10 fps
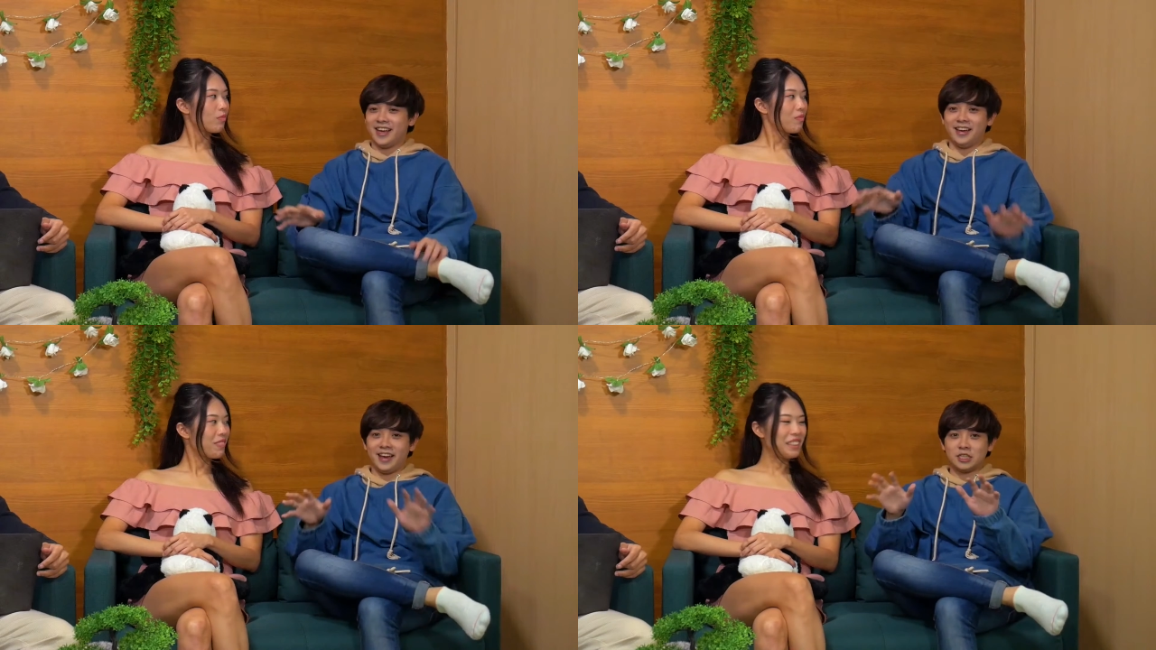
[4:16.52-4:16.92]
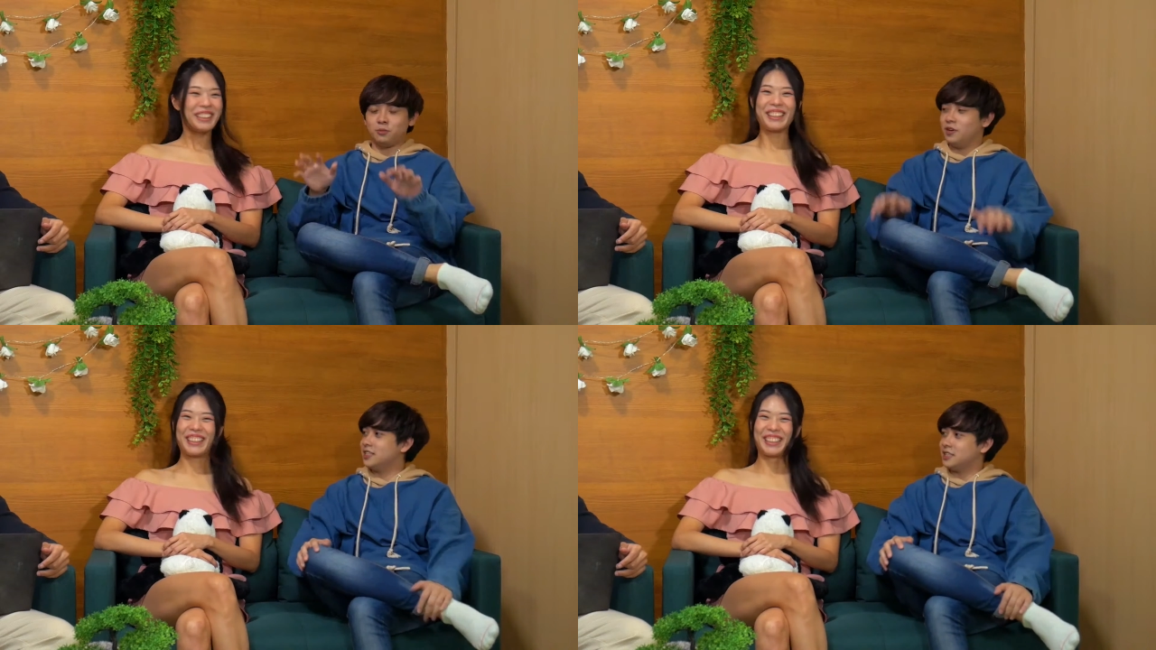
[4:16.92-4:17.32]
Speaker 1: like
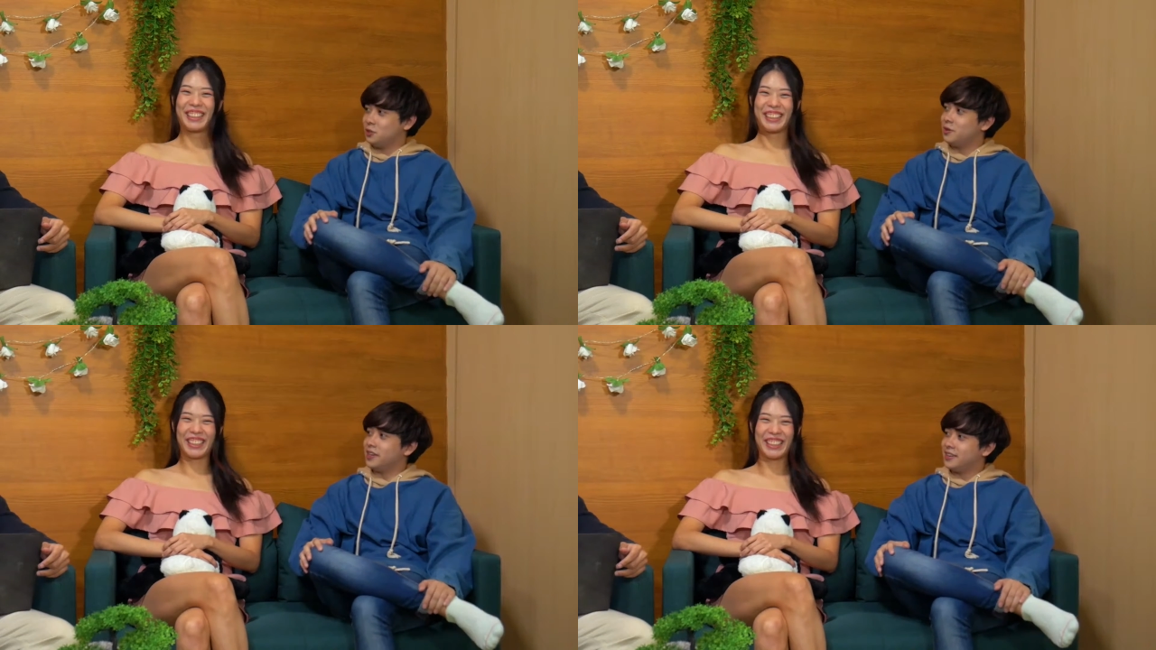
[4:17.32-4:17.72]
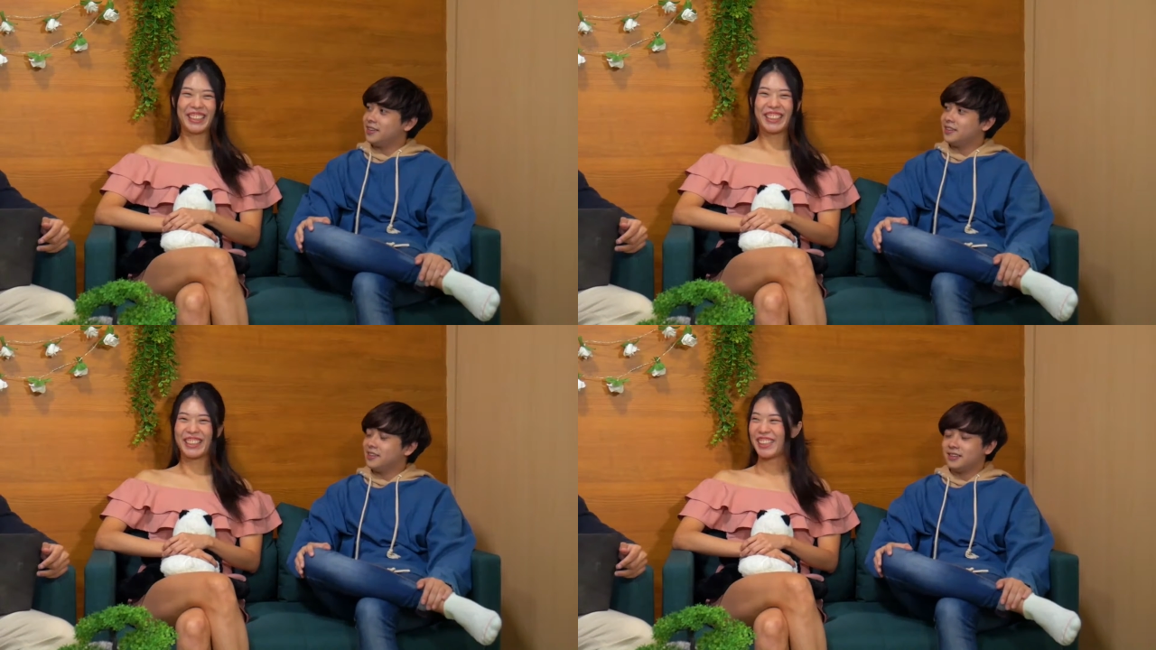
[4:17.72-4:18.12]
experience as you. Eh?
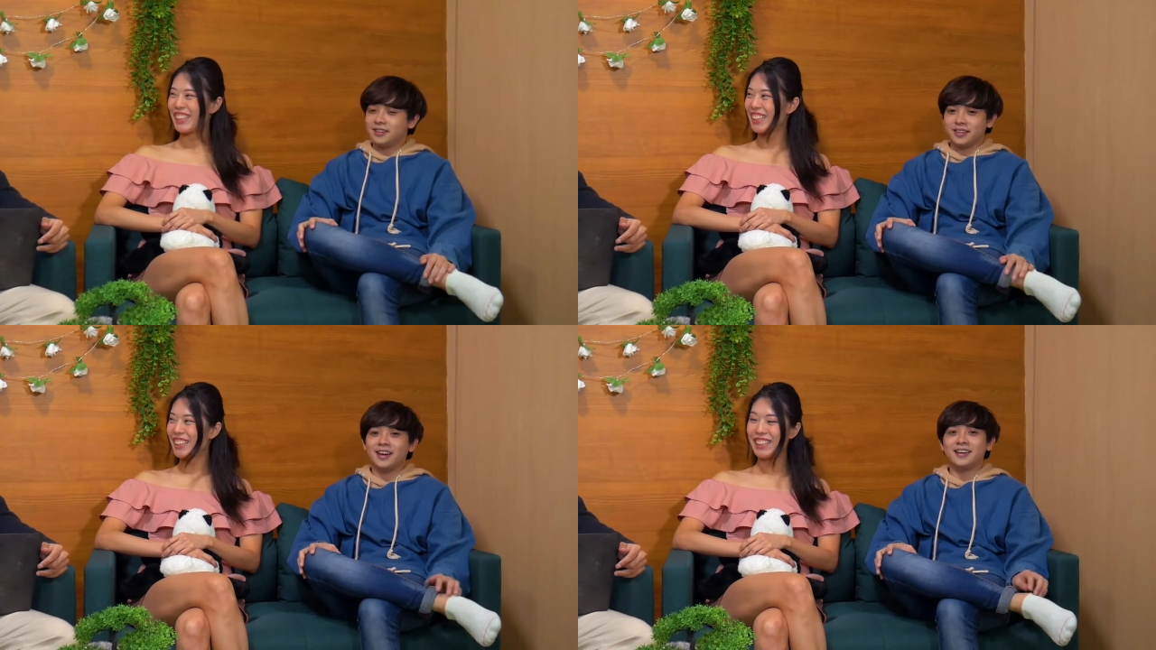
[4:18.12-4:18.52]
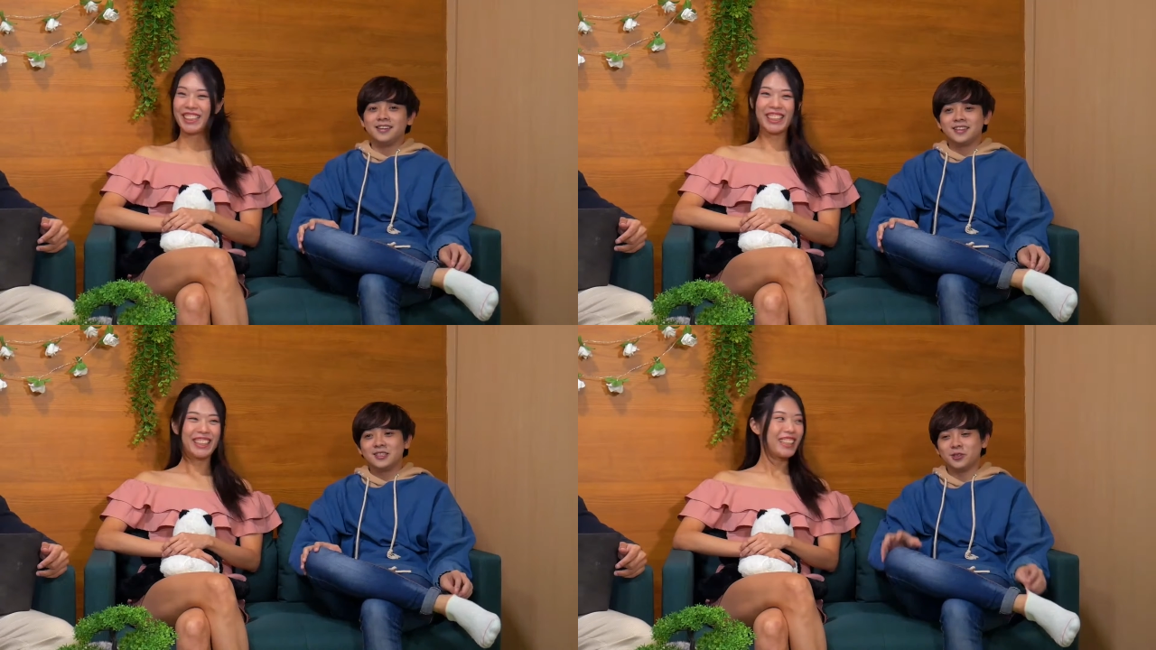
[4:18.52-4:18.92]

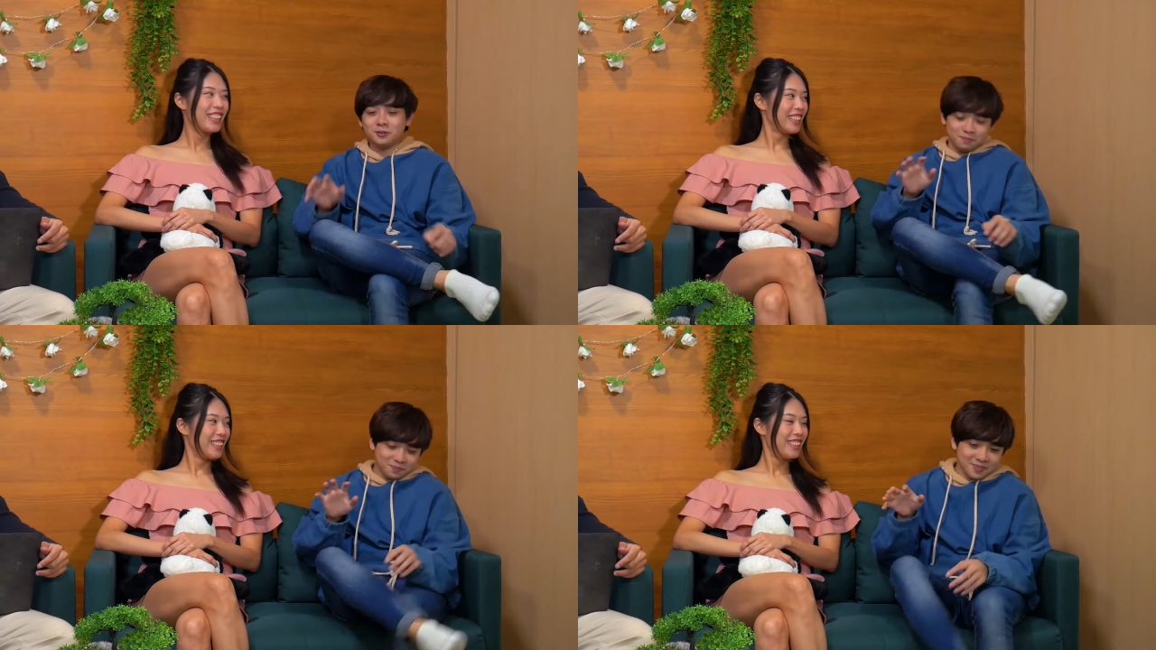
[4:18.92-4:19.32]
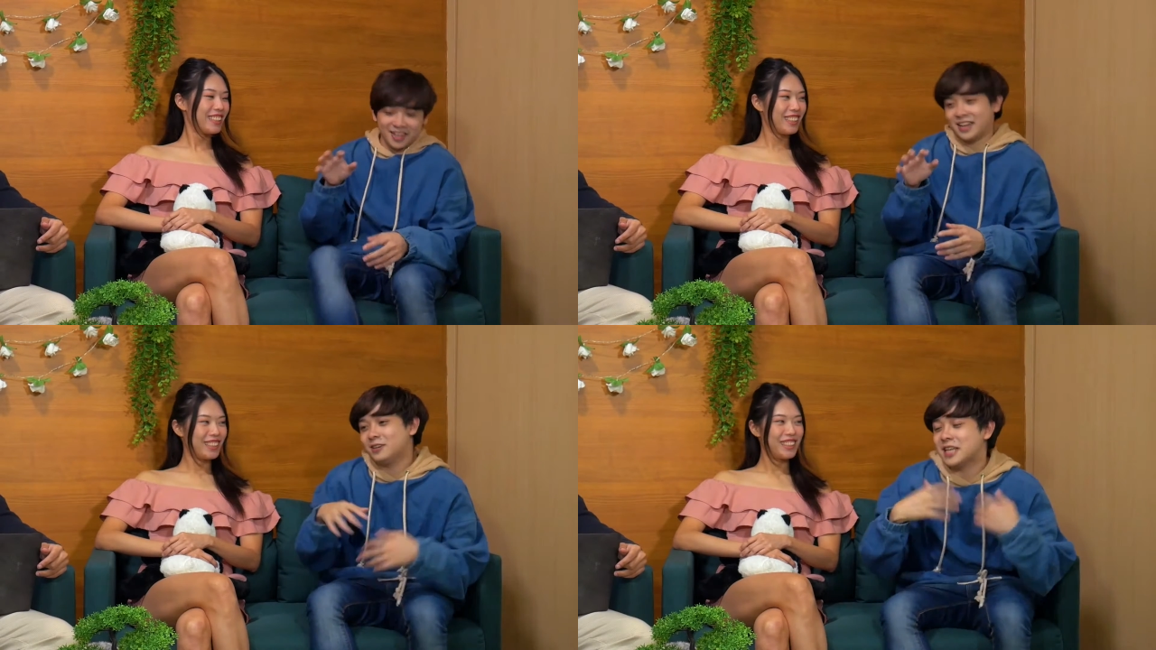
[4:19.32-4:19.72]
Yeah. So
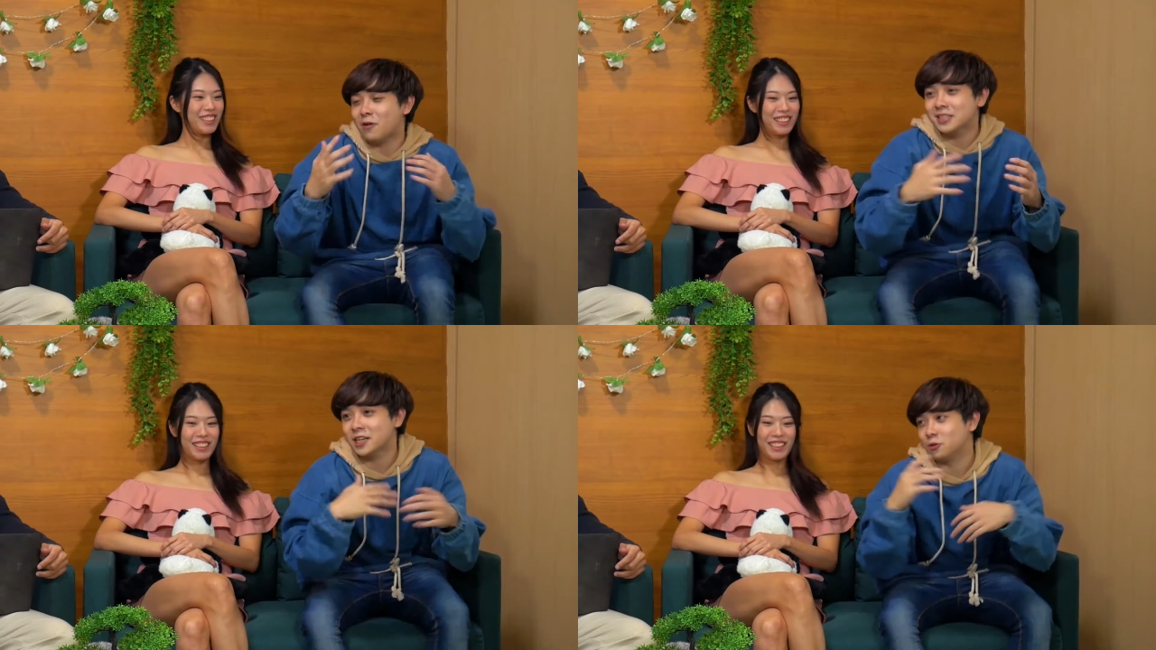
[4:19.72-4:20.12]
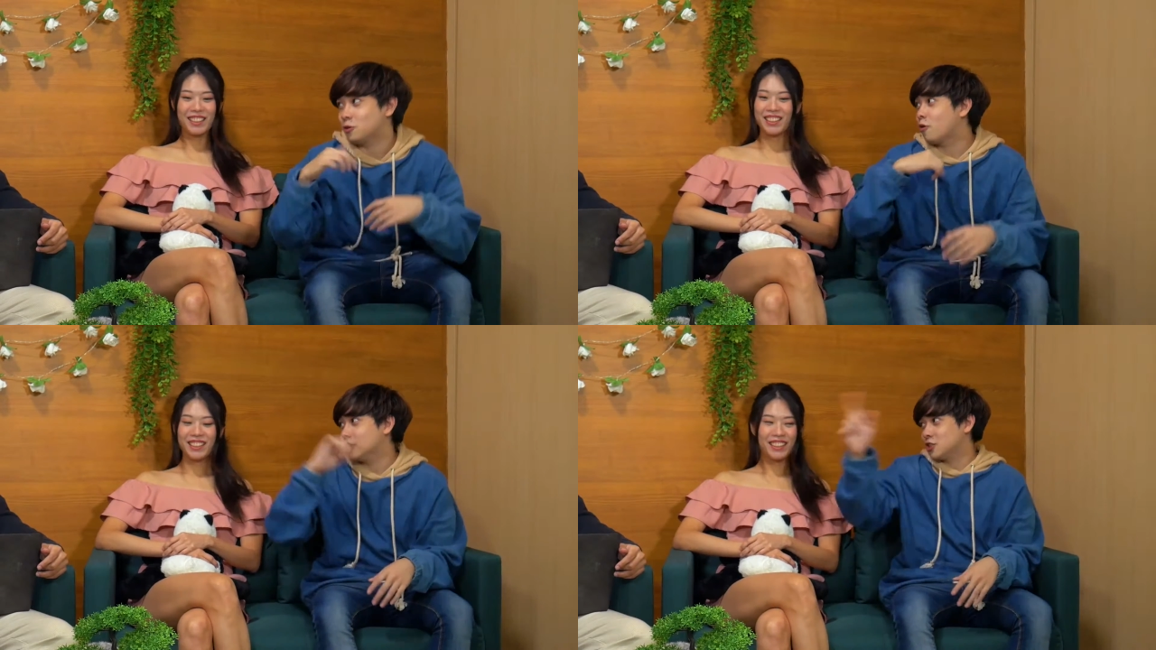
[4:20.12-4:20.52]
okay, because I always like to cross